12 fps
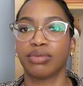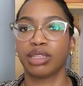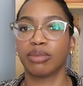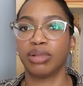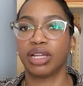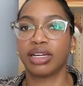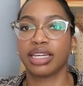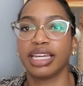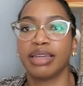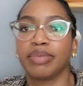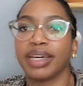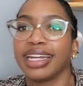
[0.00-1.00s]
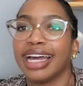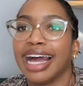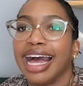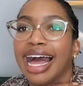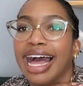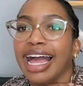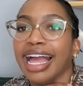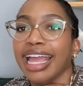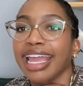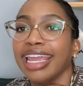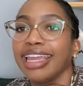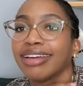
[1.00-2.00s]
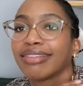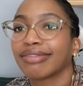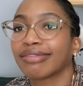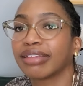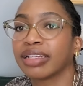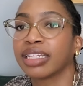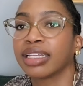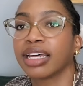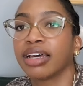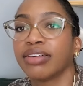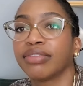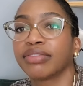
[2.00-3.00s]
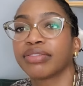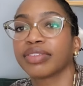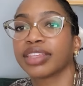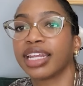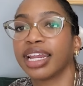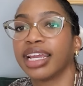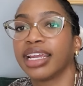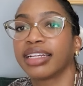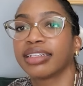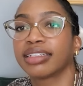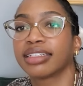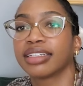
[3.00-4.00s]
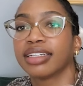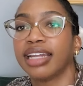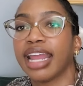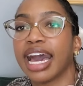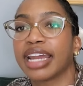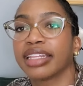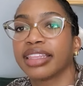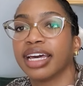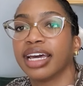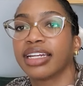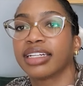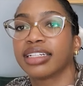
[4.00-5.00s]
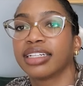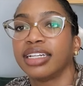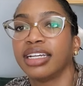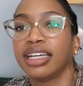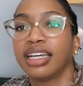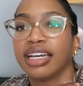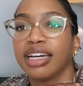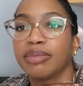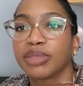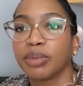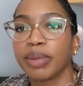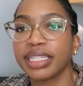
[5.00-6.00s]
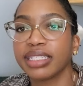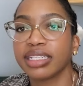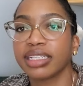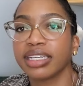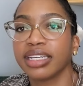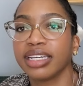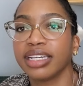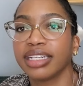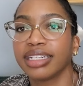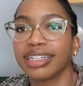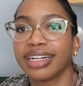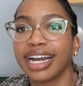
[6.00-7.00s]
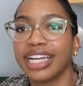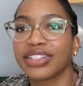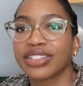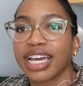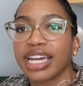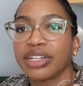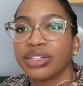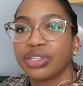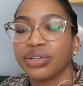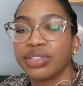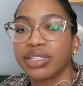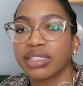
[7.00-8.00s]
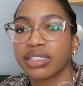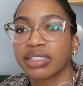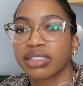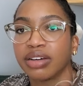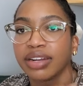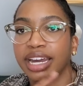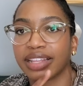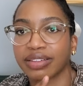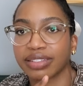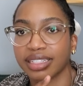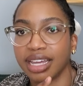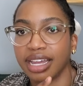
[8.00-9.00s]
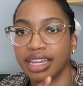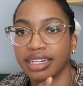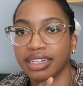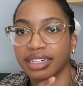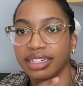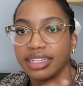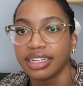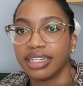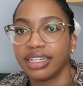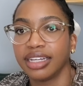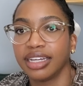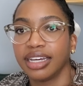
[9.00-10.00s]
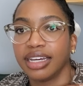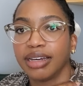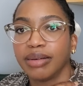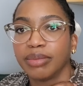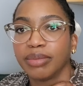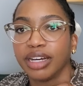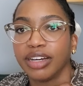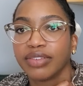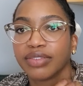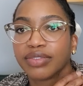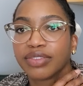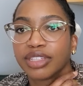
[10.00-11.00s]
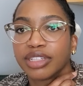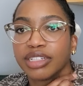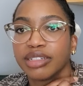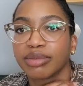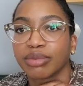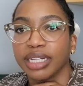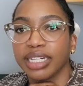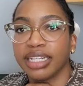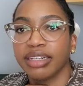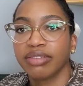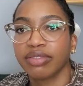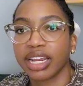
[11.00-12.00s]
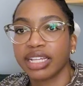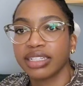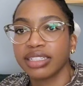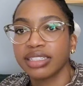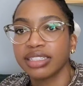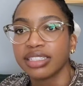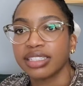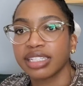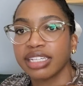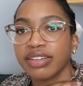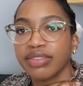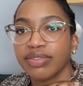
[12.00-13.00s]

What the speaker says: with blocking, but I really love that I added that. So basically, I just added 2 stitches on either side of the written-in raglan sleeve,